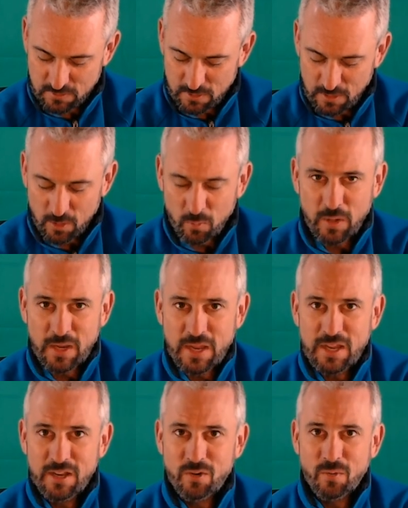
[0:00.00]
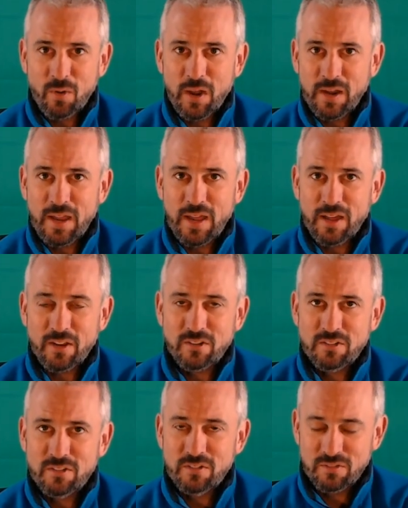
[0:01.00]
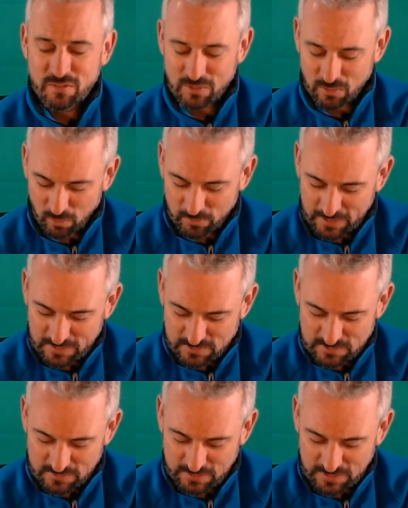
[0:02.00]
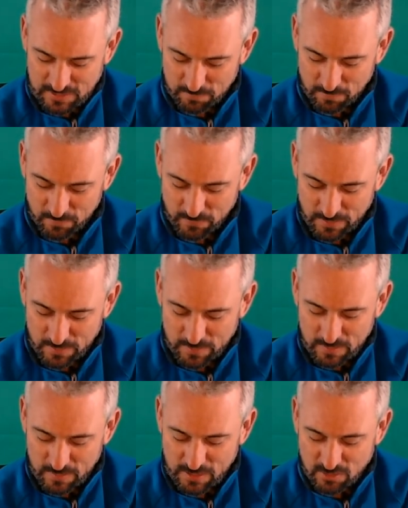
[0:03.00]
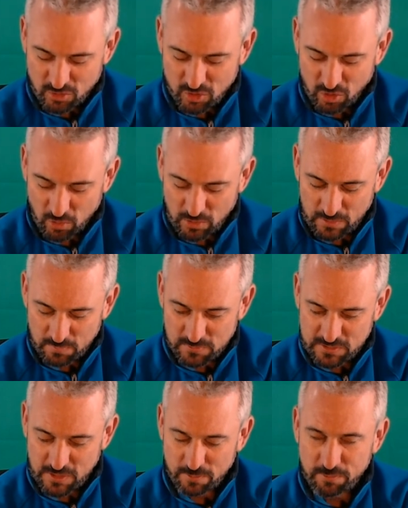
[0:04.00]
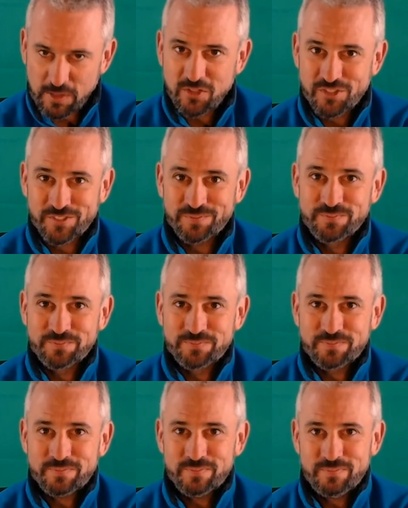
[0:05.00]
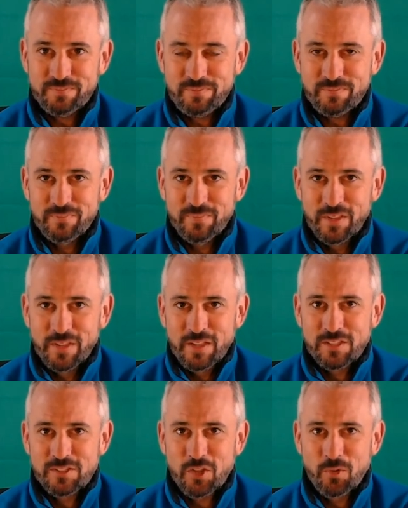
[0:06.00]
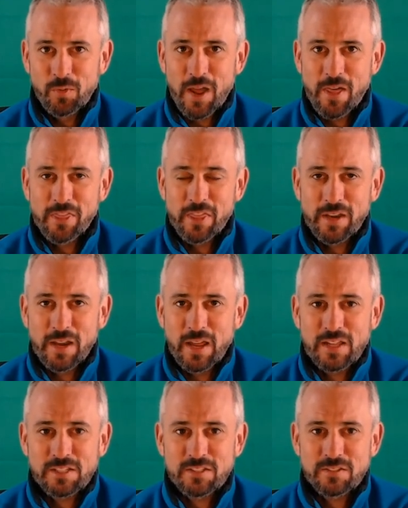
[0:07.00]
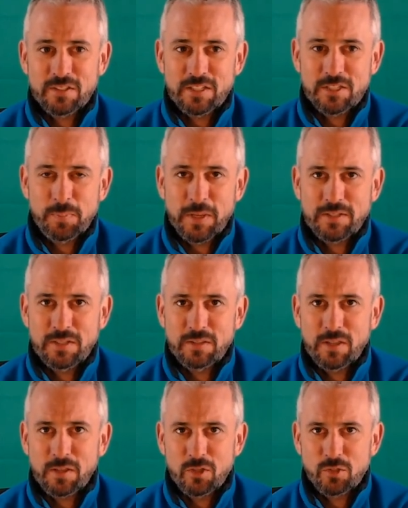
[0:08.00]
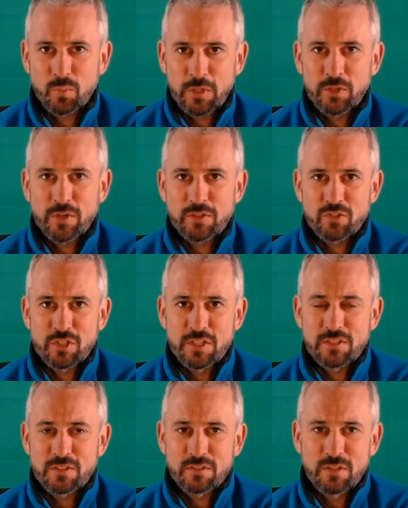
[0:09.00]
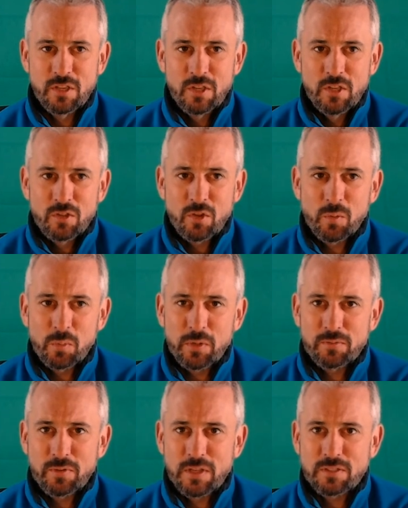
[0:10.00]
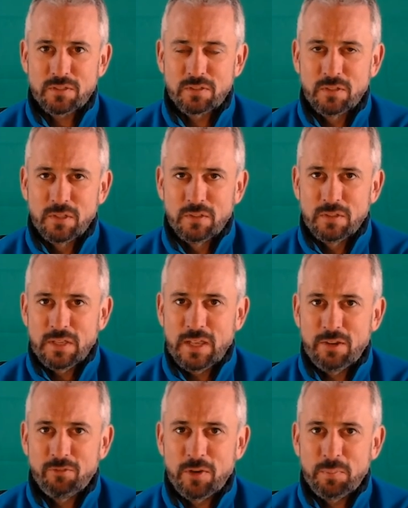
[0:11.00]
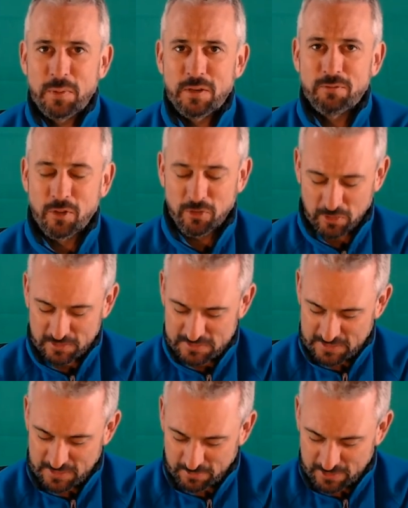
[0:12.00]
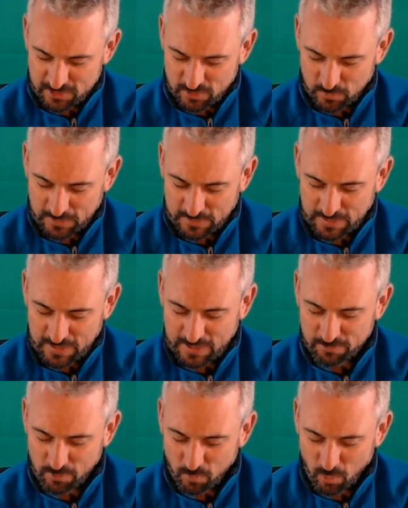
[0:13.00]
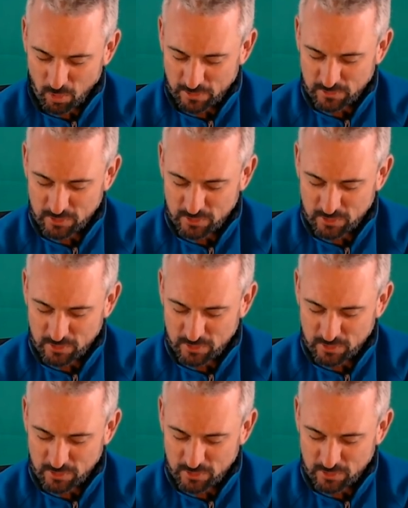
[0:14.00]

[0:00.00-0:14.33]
When he cried out, the Lord answered him and showed him salvation. And so rather than us expecting that because we trust Jesus, God will give us every bit of earthly salvation we can ever want.